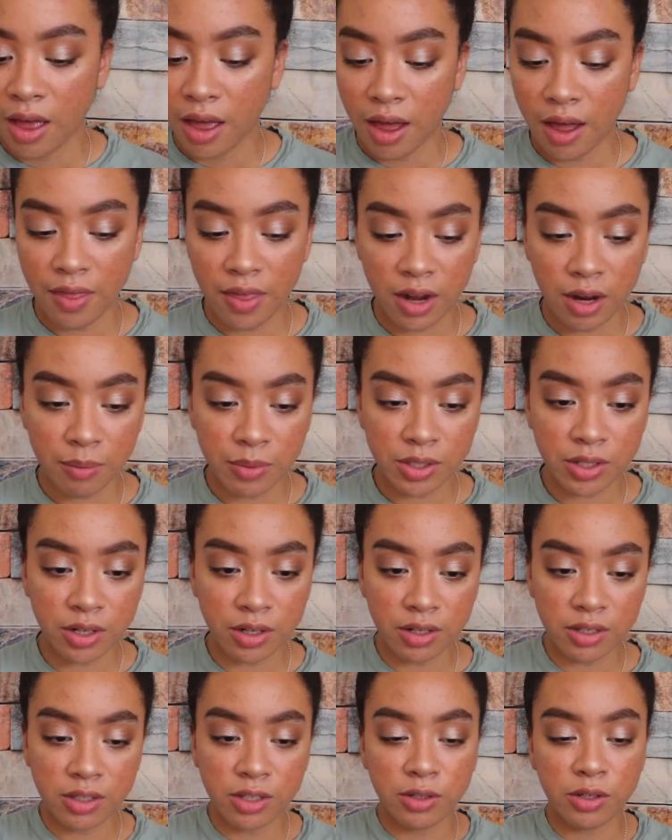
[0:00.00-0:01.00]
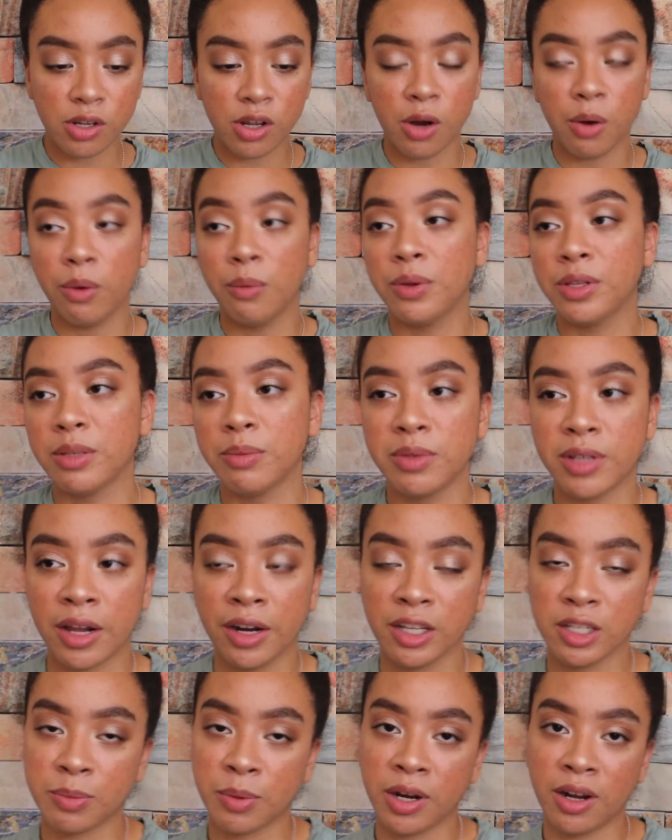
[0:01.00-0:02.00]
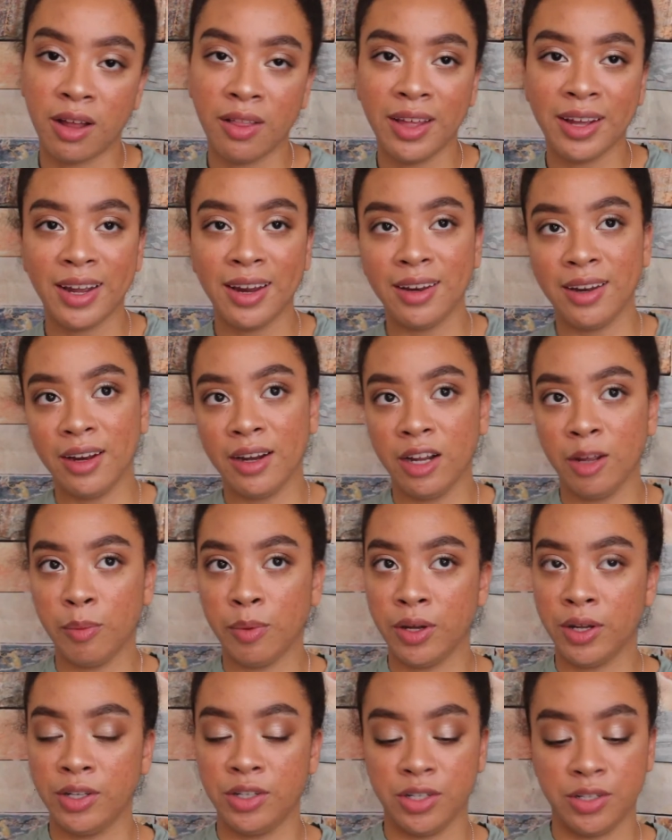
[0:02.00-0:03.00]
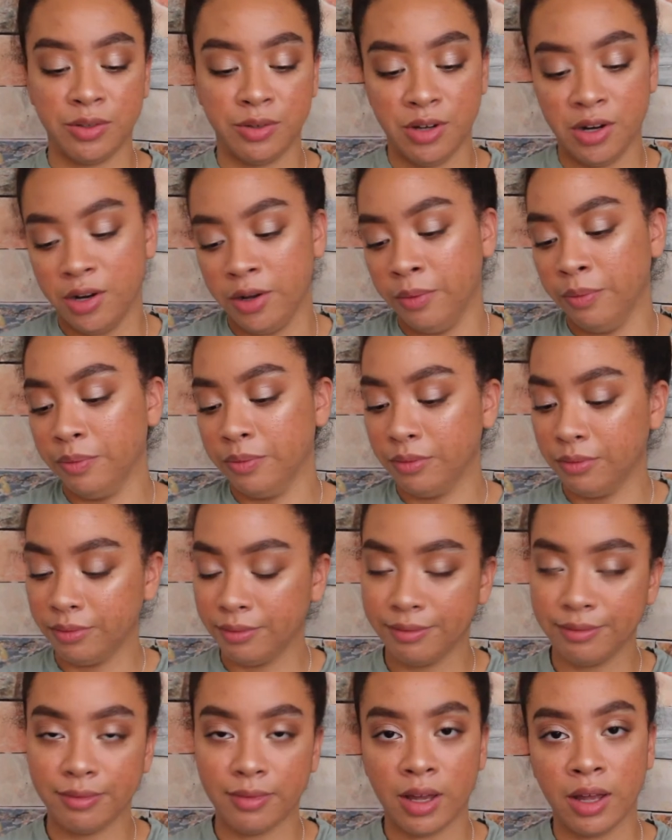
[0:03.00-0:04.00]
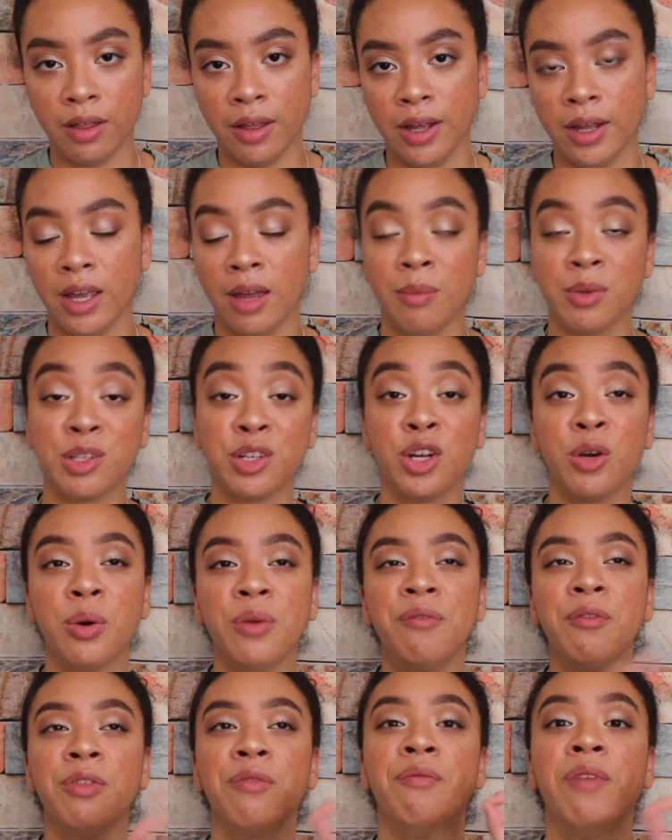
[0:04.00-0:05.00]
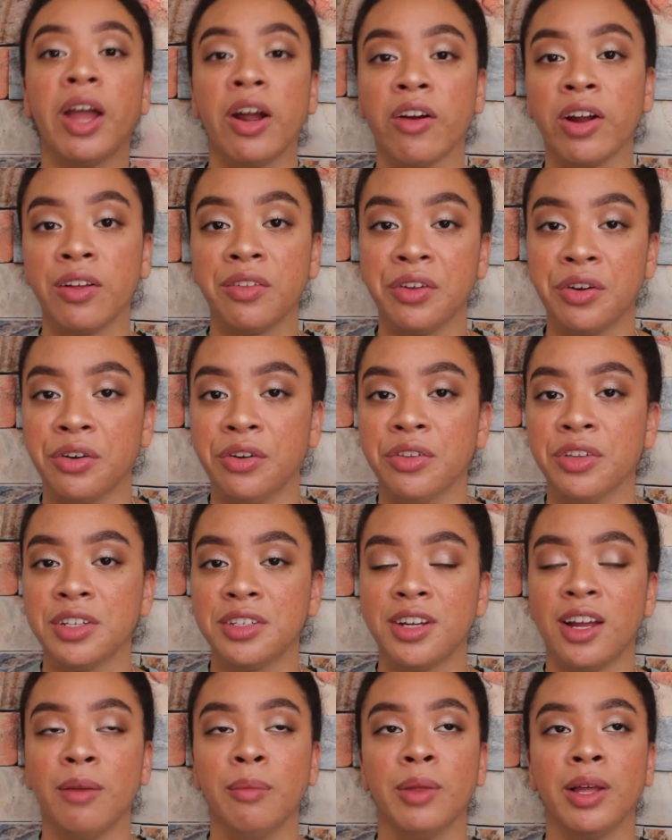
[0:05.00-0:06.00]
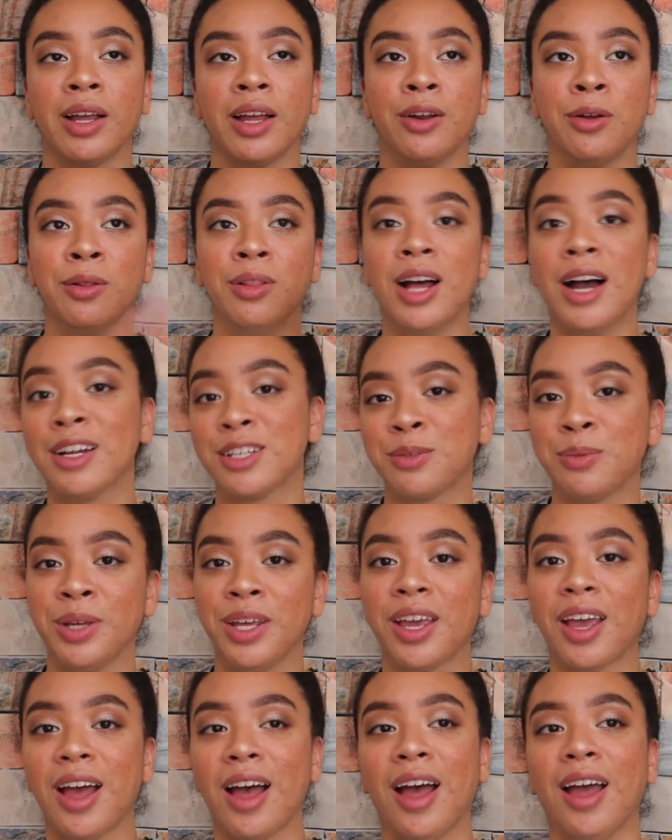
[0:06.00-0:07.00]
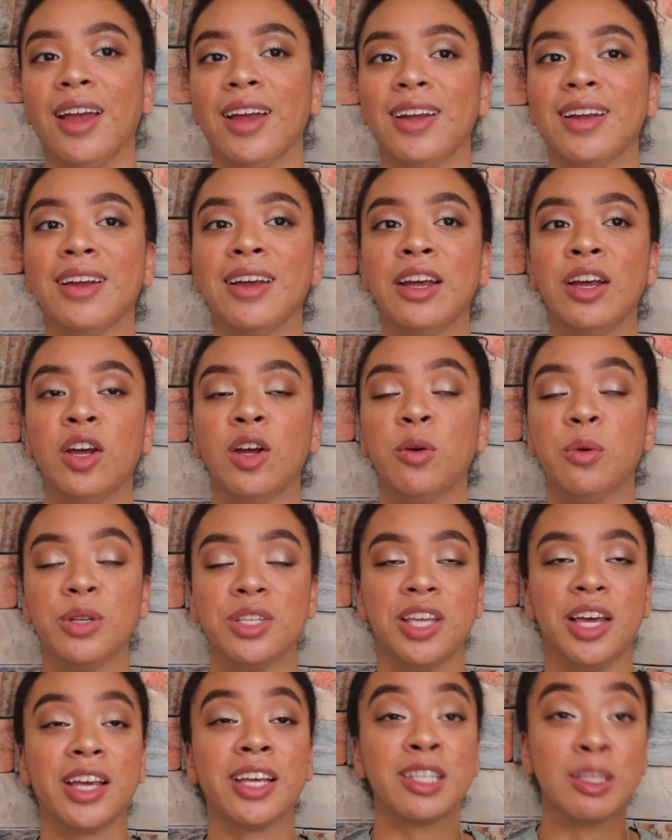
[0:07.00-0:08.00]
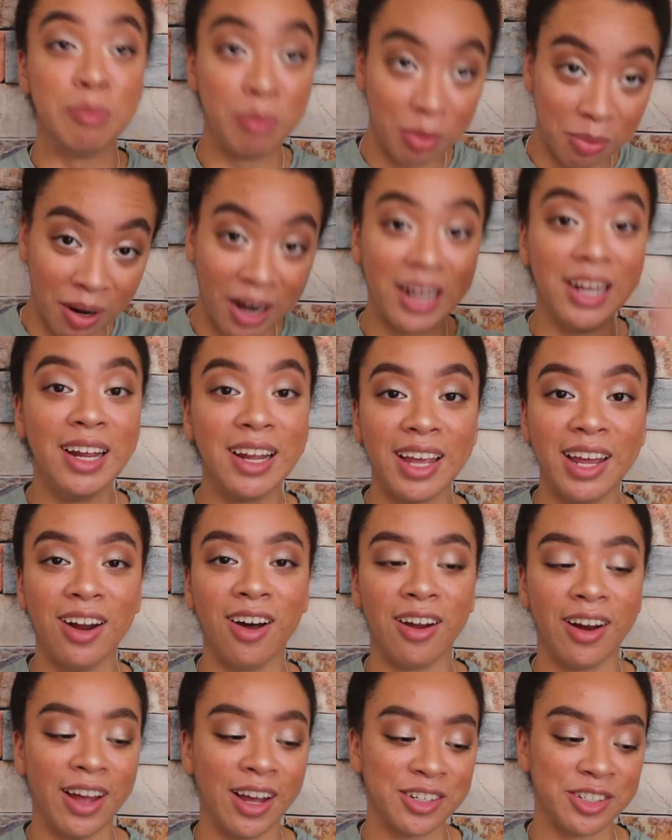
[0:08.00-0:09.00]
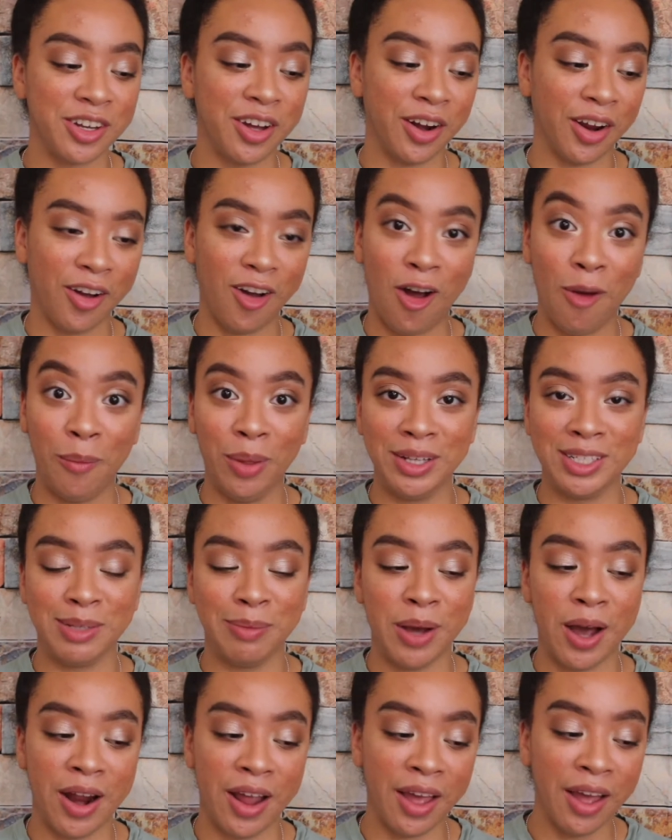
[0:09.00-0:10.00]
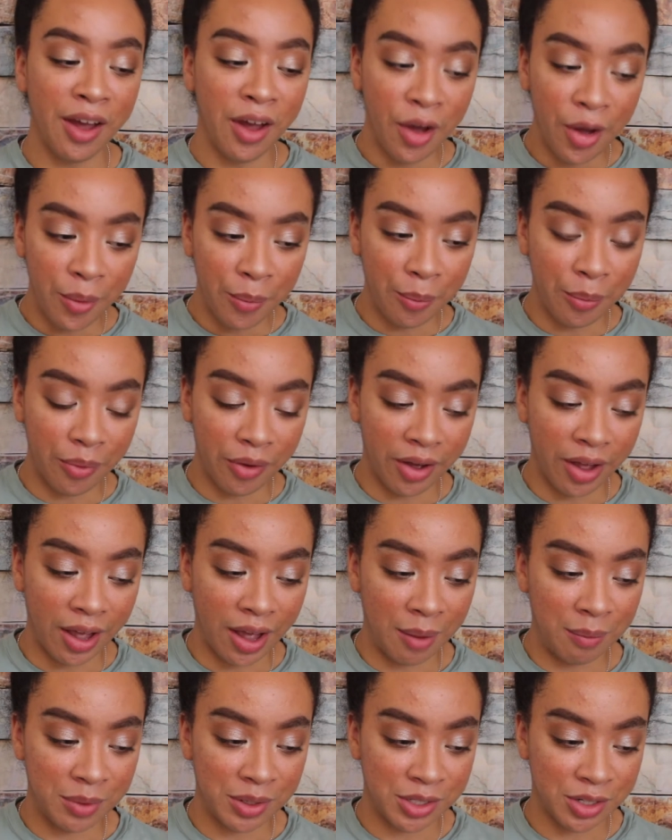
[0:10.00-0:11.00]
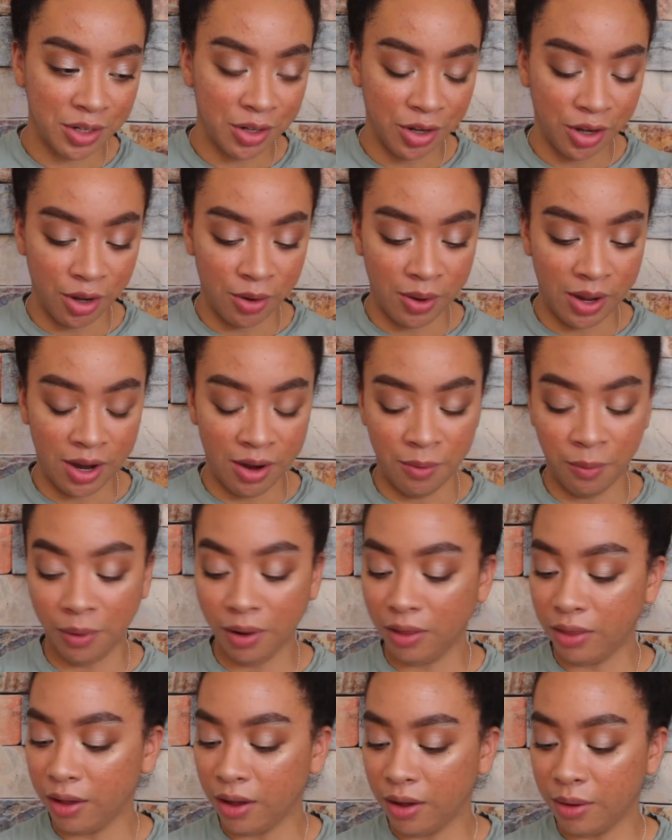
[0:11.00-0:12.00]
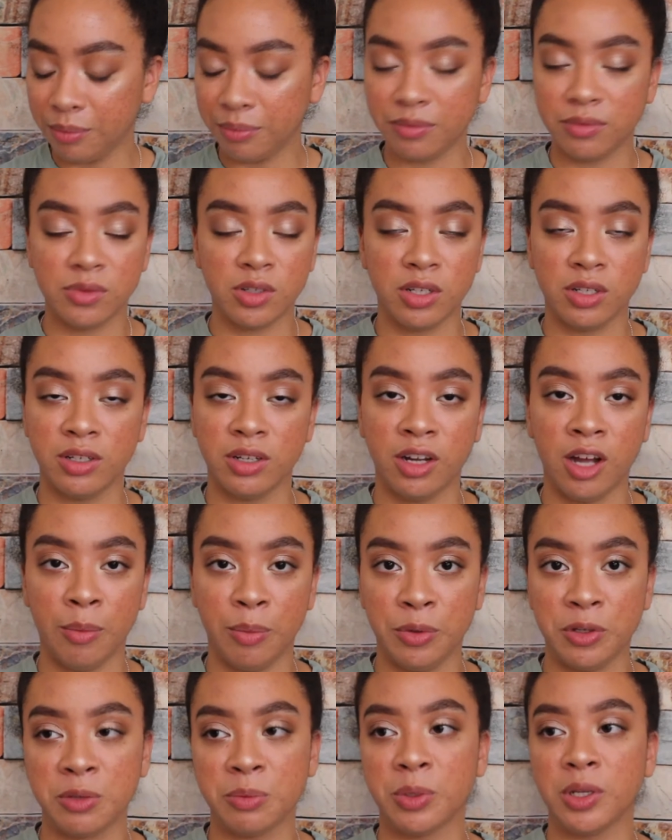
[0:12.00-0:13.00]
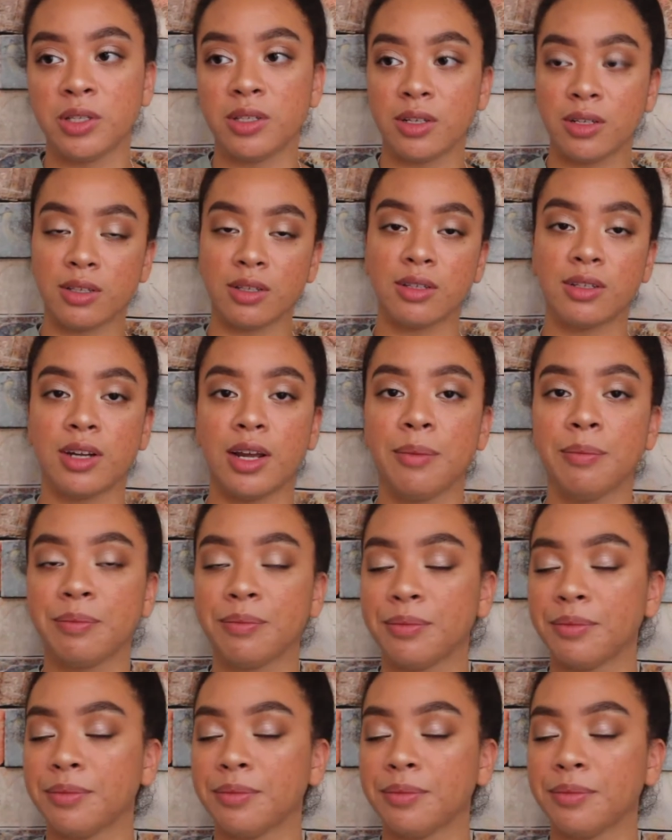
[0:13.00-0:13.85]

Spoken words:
And then I'm just gonna go in with some setting spray, not like I need any, but just, you know, I like it. I'm just gonna go in with very little this time. Like I know last week I was like spraying it on. I actually got a comment about it, but I'm just gonna go in with just a couple spritzes this time.